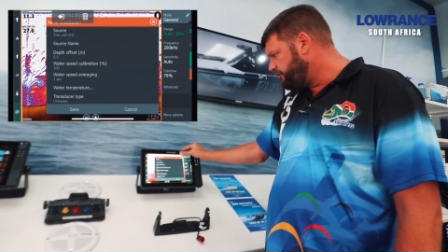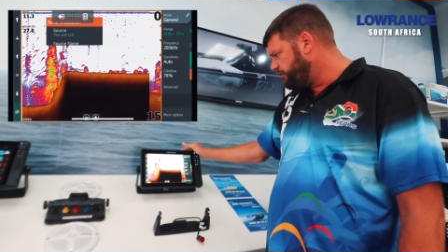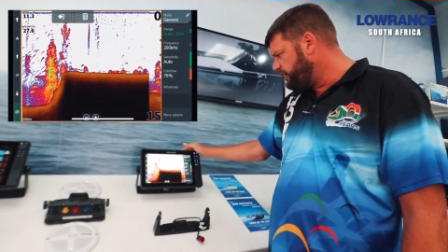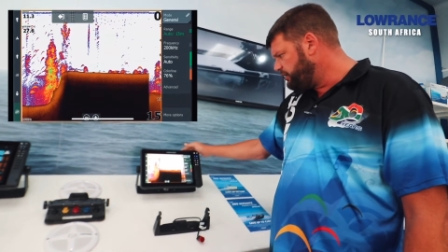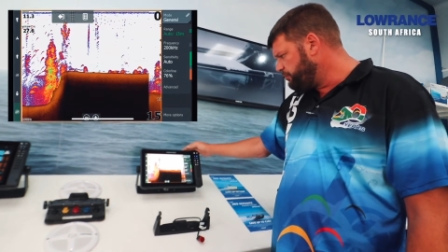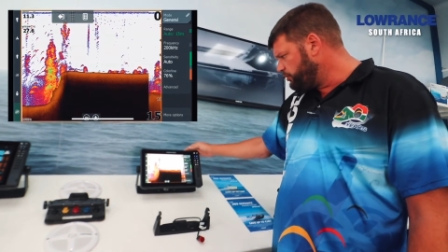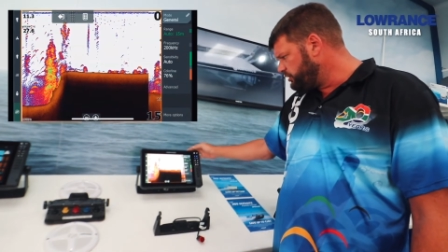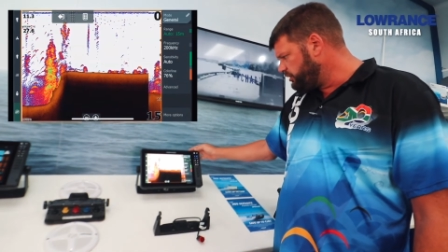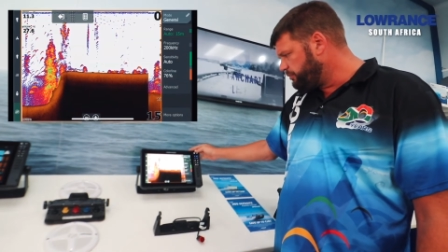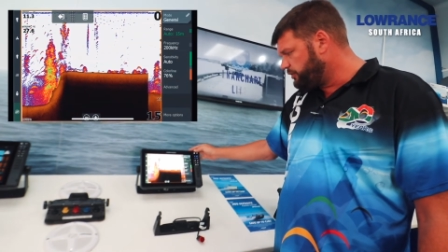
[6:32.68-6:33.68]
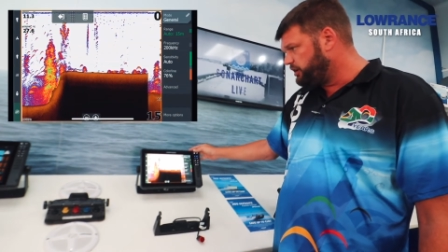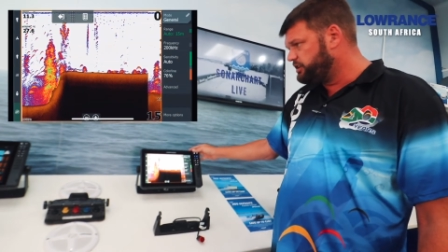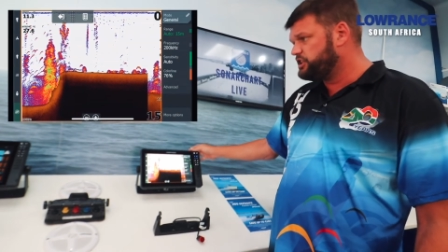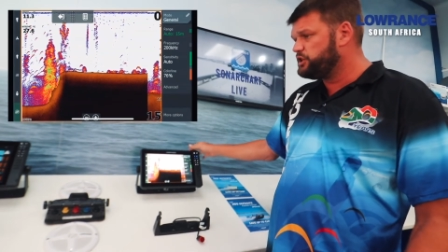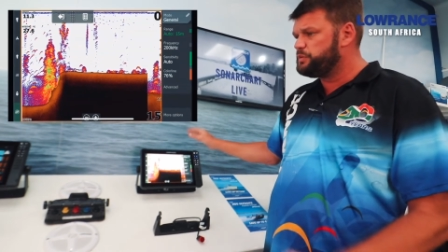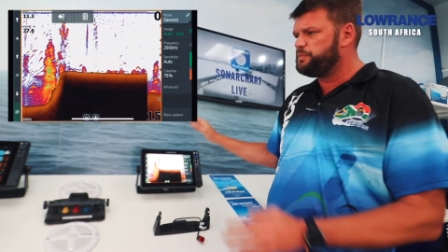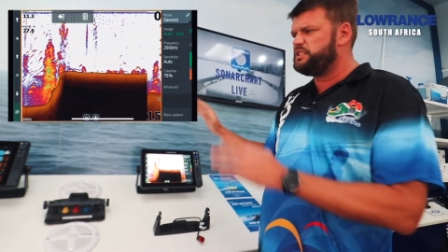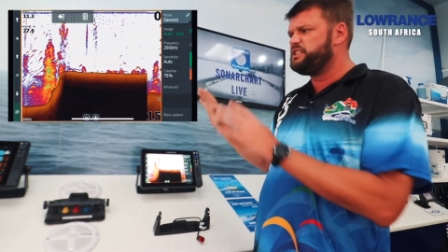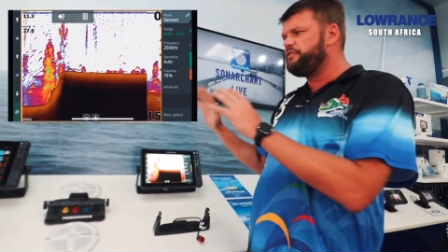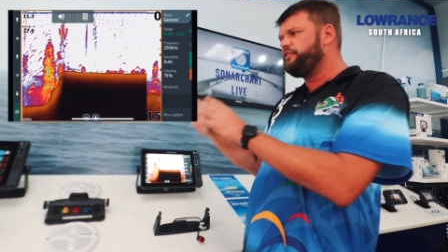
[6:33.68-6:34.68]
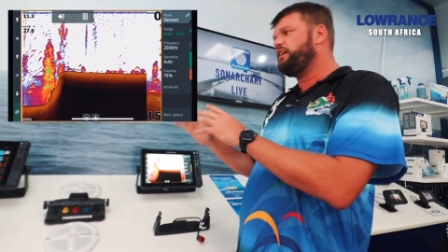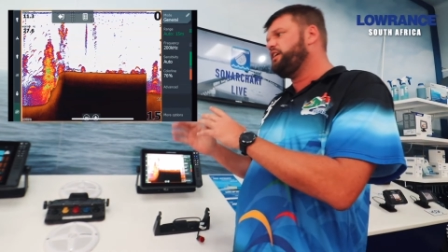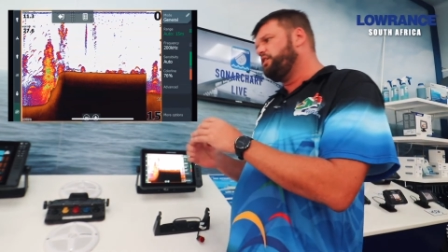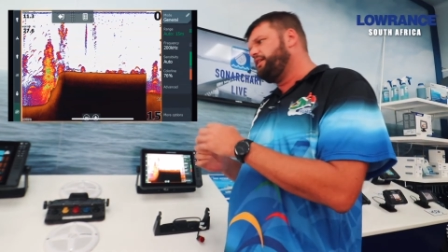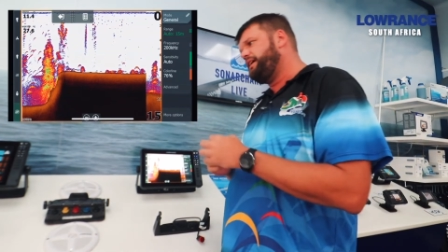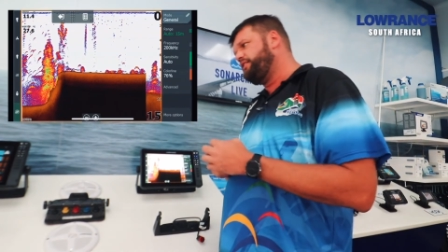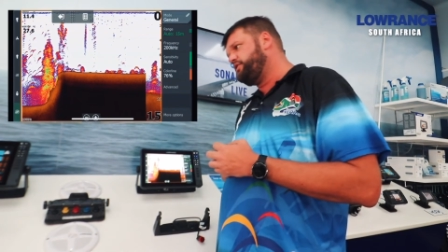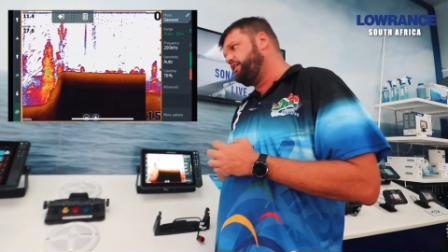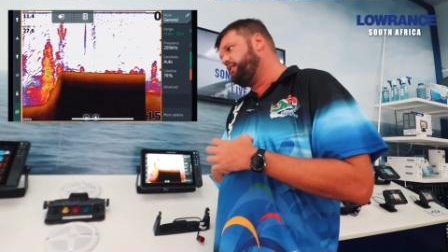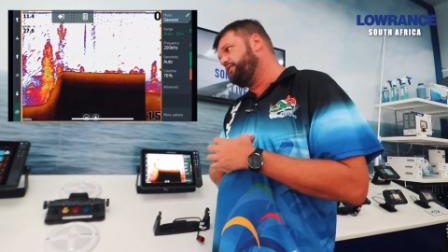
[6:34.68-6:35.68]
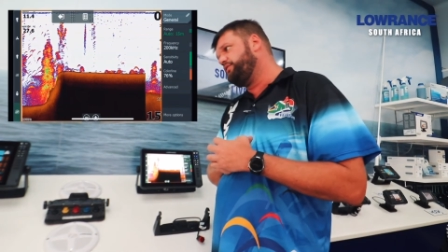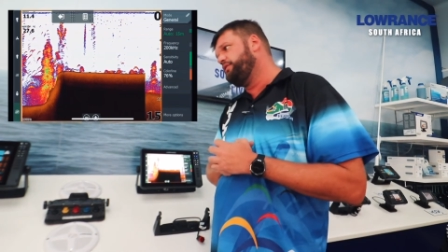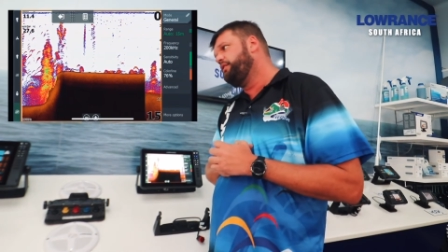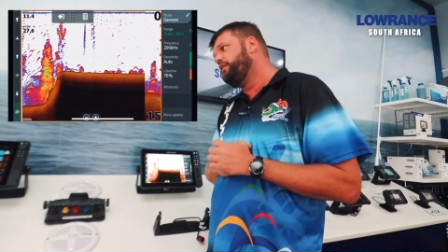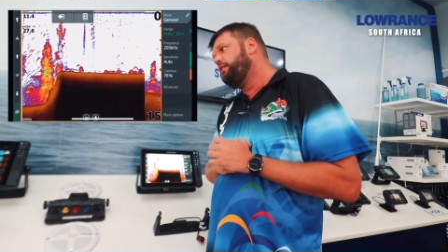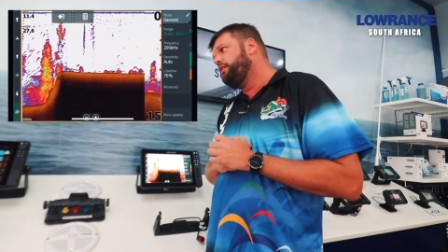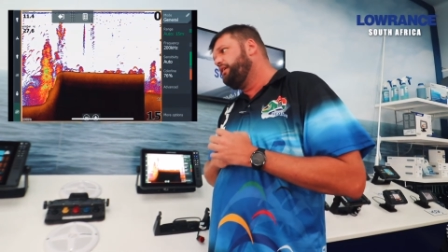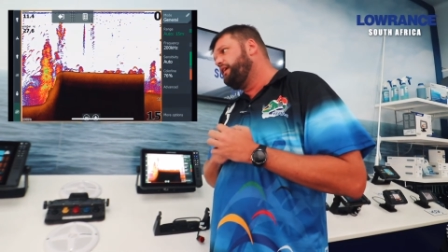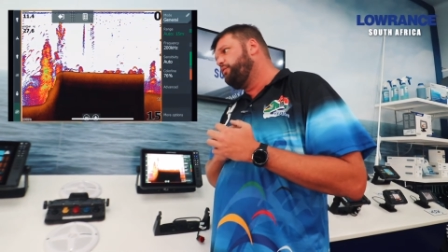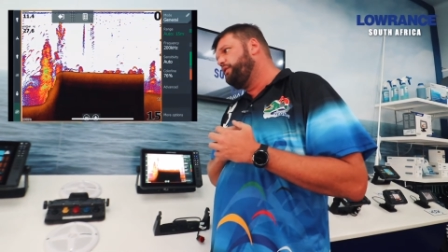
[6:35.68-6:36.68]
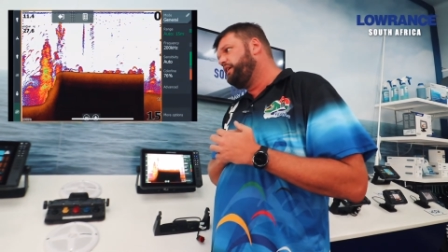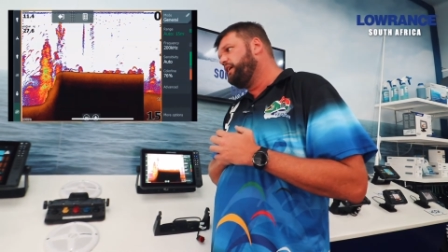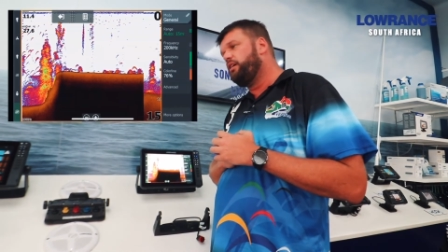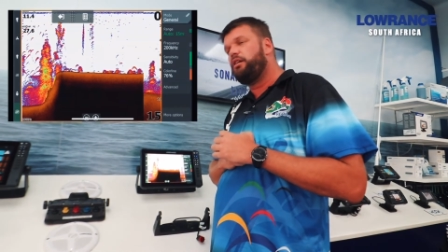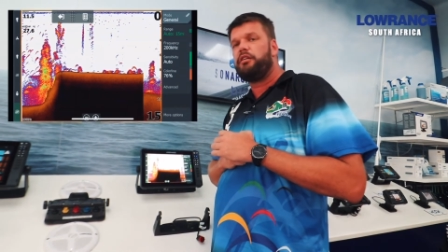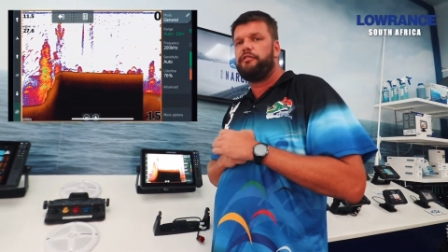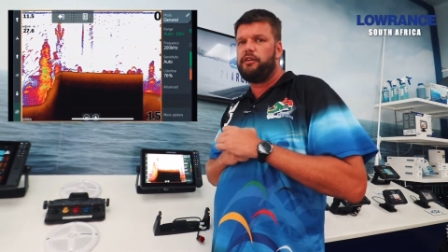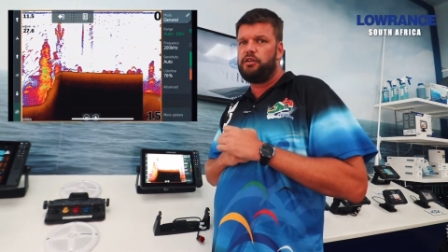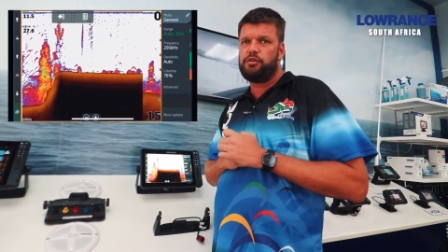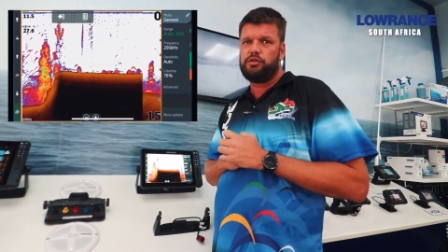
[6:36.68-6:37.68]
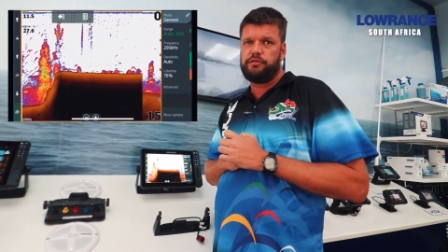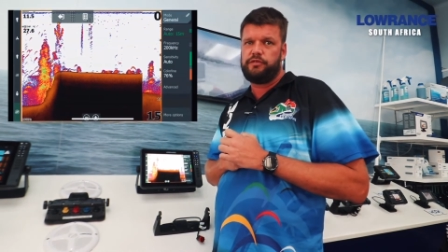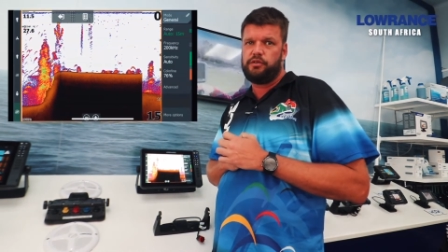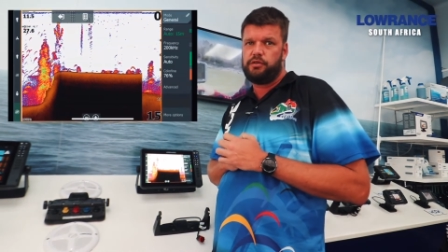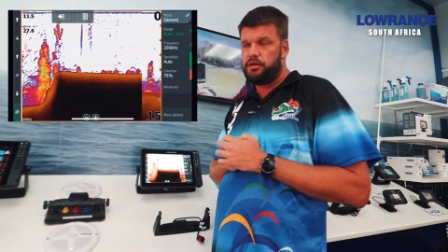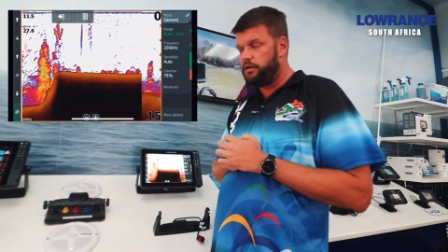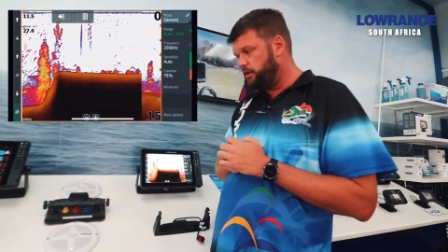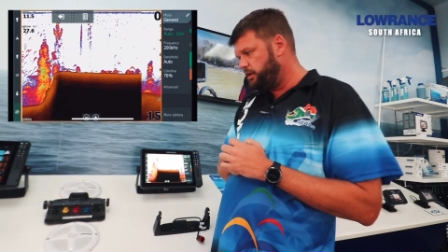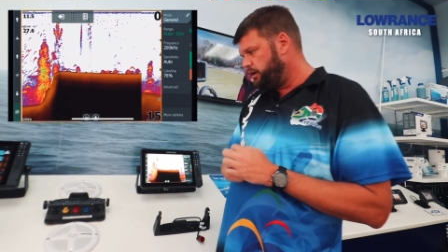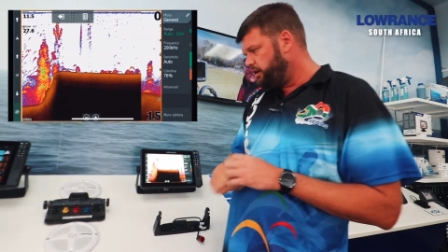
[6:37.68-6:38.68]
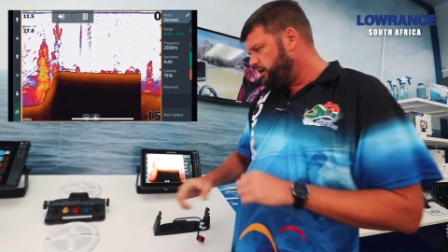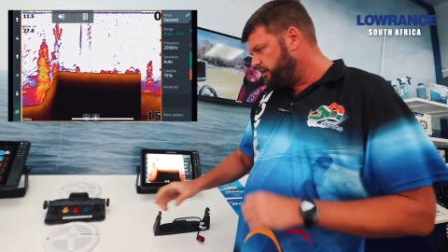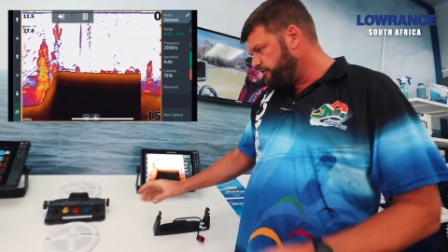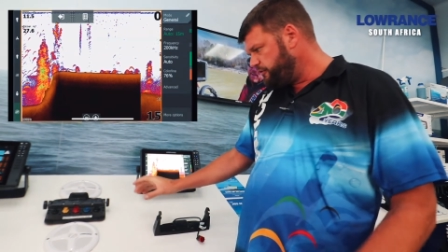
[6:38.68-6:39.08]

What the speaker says: very important part is specifically on the HDS that we get a lot of phone calls for. If you